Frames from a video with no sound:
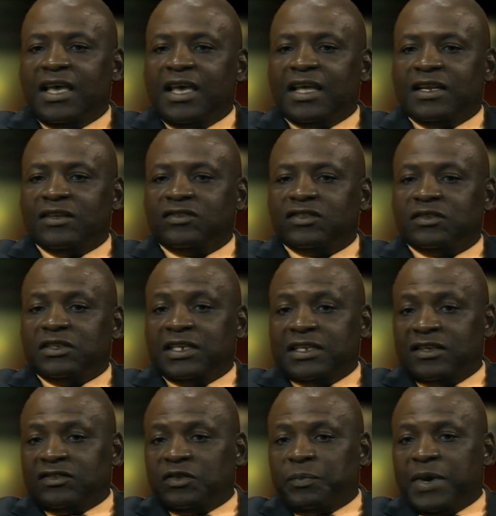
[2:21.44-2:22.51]
In
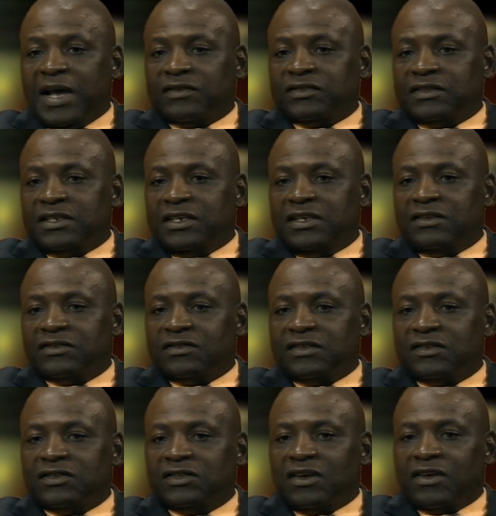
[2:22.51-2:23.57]
this capacity, he
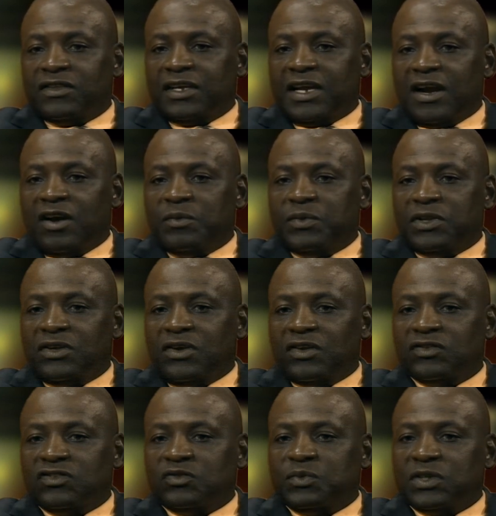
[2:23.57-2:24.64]
assisted other Caribbean
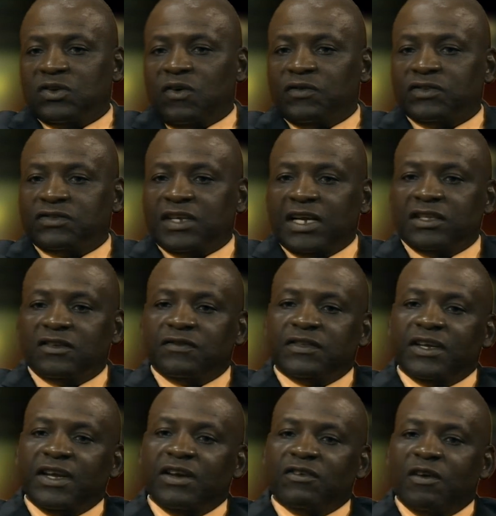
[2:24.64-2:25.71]
countries with oversight of
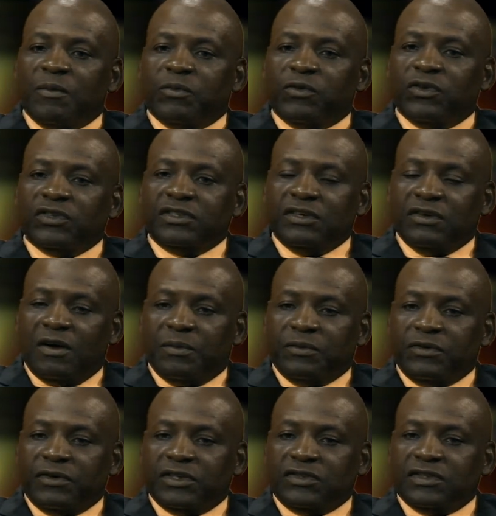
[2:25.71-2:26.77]
their
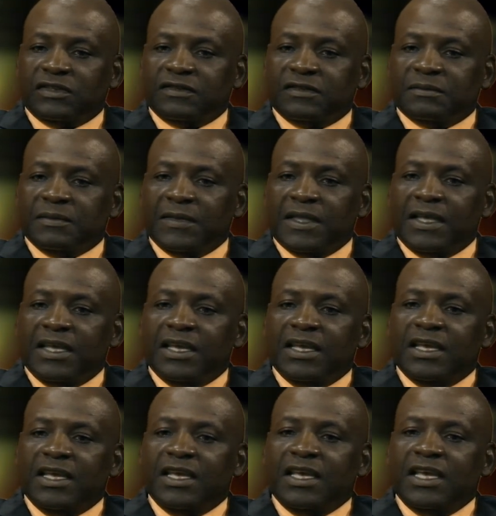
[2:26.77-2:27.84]
operations.
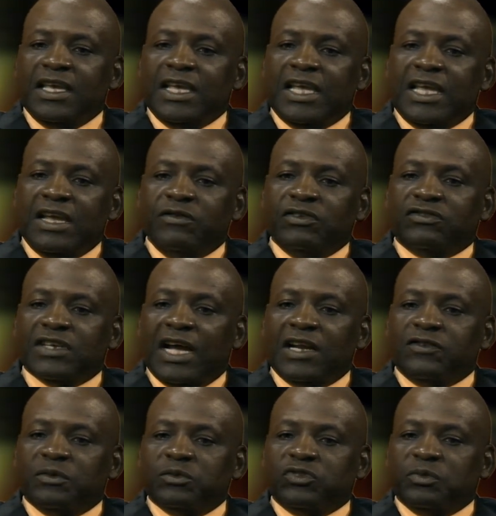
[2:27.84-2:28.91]
He
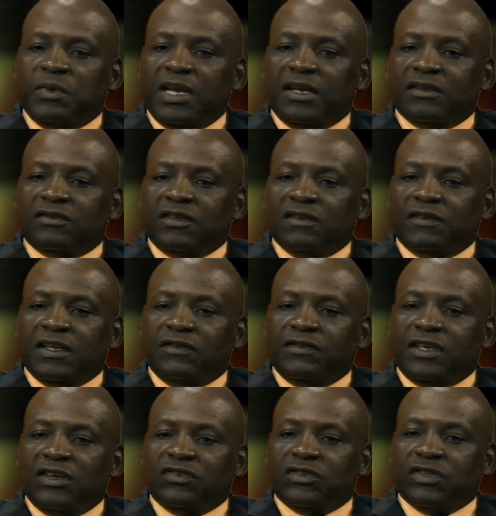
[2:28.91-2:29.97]
resigned from the Jamaica Civil
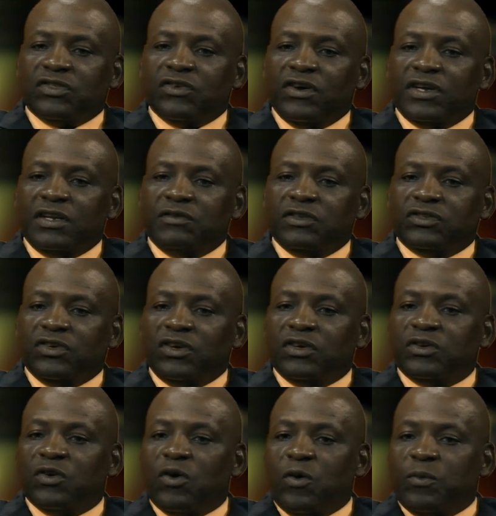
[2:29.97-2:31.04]
Aviation Authority and
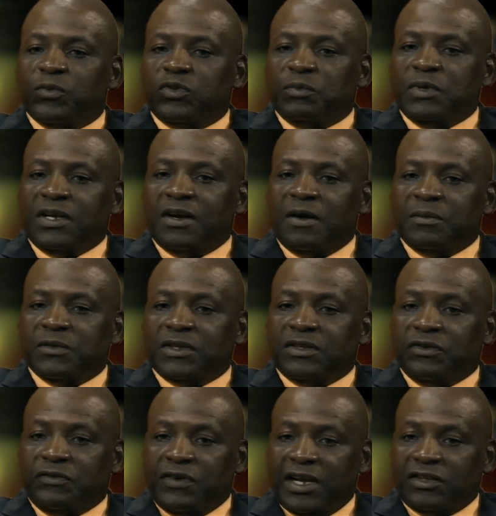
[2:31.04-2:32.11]
returned home to become the
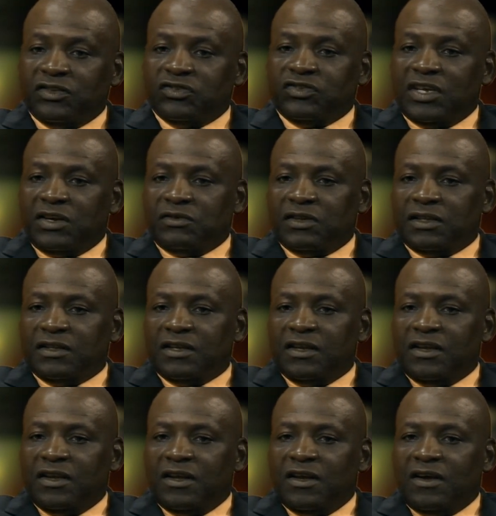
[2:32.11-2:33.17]
Director General
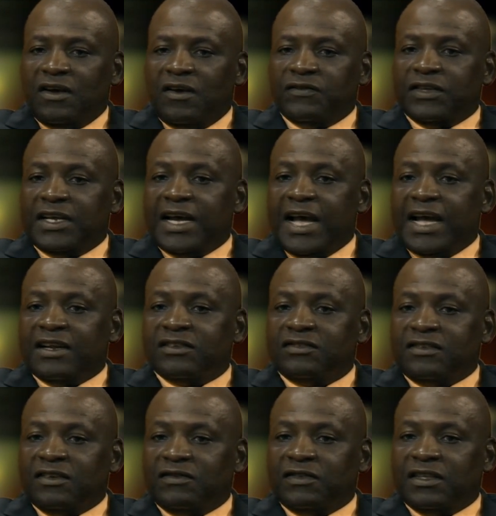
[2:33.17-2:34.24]
of the Guyana
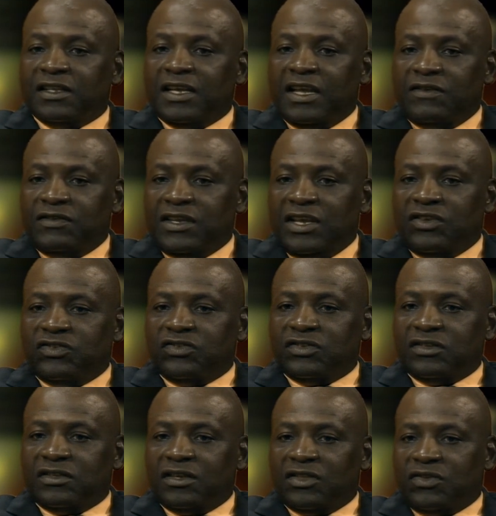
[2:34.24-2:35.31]
Civil
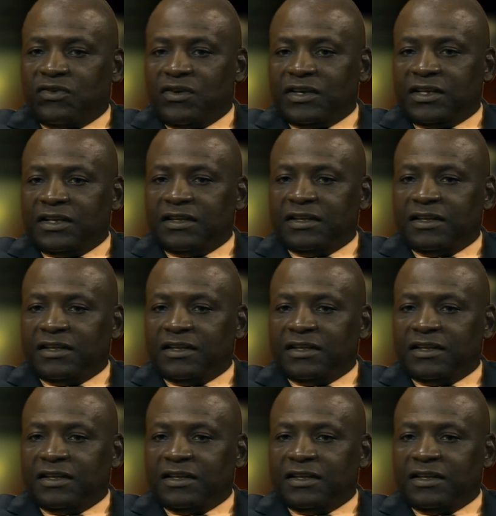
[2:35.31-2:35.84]
Aviation Authority.